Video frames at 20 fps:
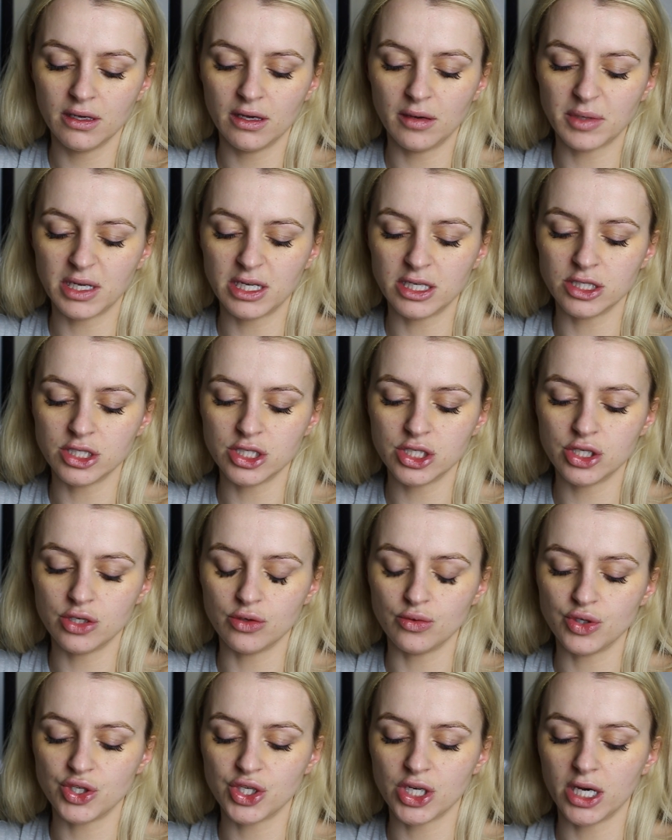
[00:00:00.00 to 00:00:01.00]
I'm getting
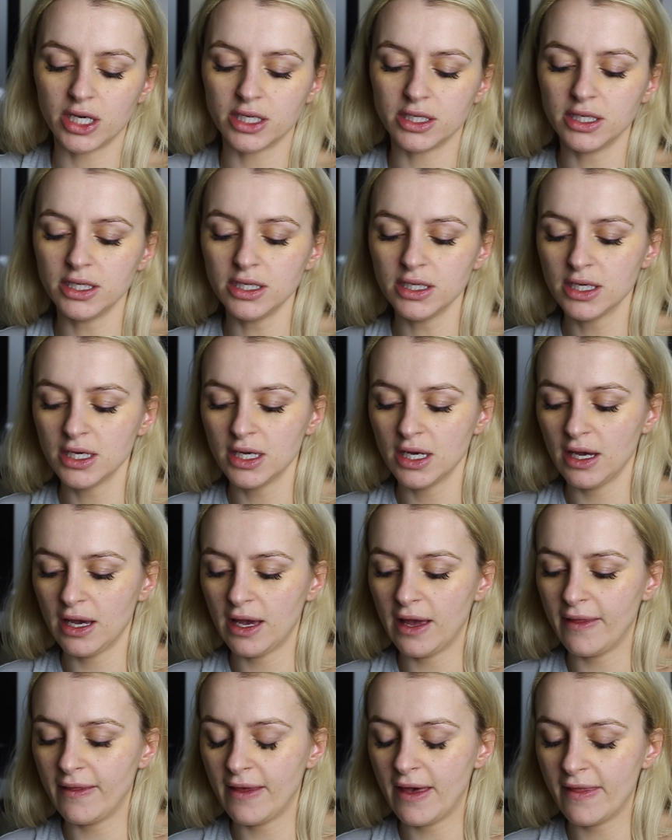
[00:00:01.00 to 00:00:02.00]
too shiny.
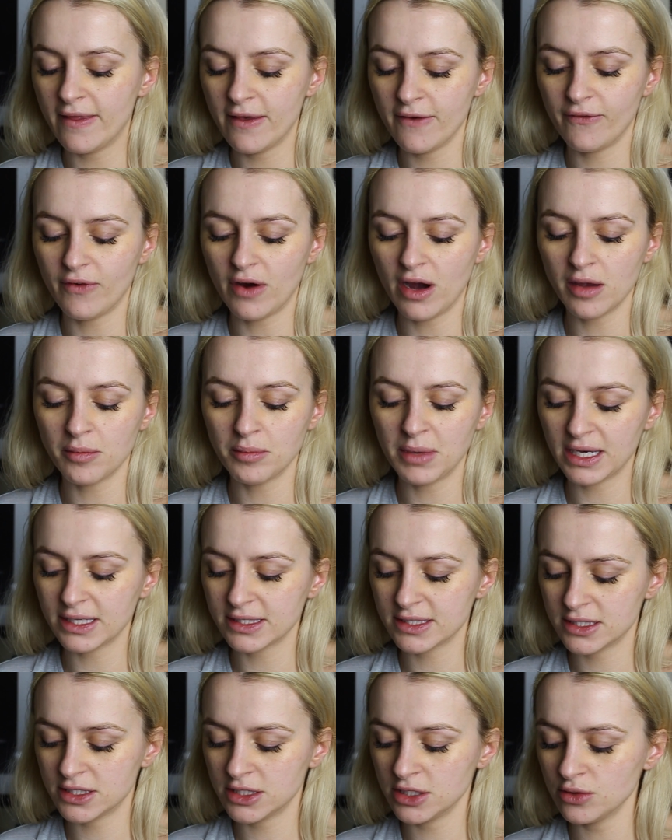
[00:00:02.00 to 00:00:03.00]
And then if I
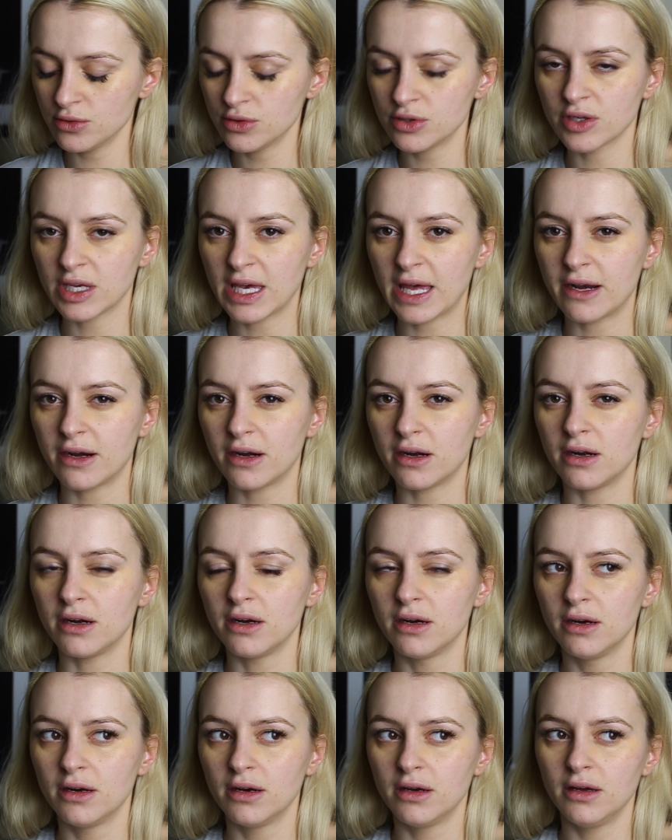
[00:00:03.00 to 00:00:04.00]
mix 2 together,
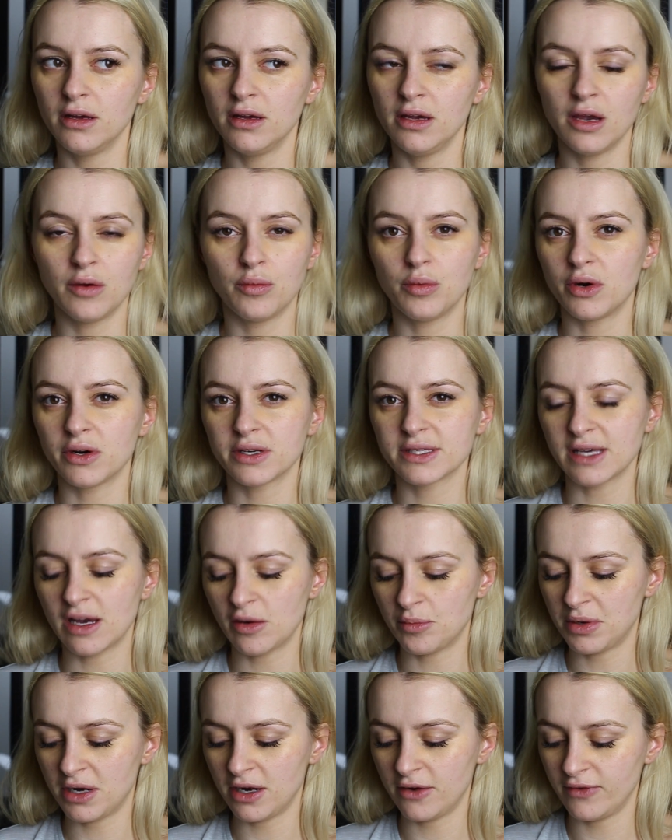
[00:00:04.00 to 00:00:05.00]
it works
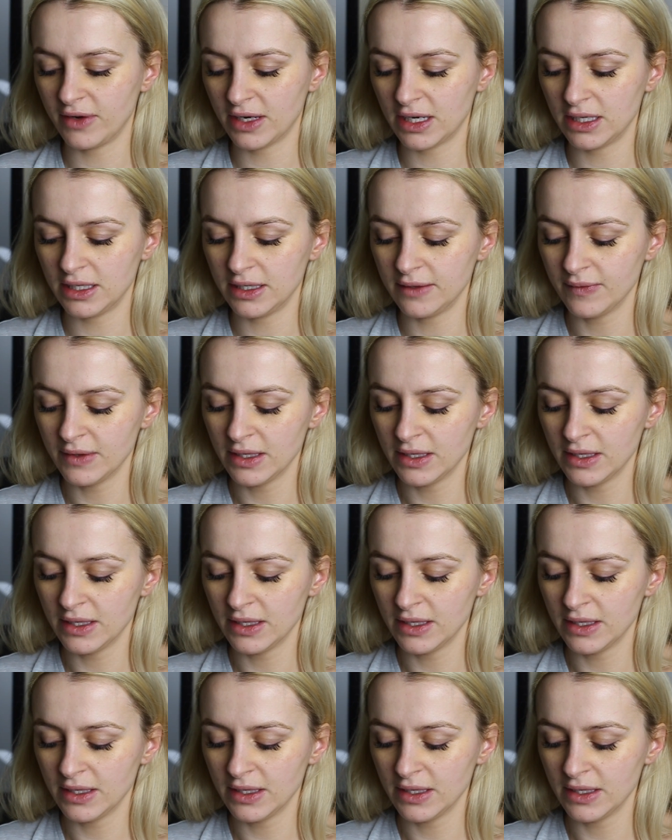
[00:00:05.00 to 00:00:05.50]
out perfectly.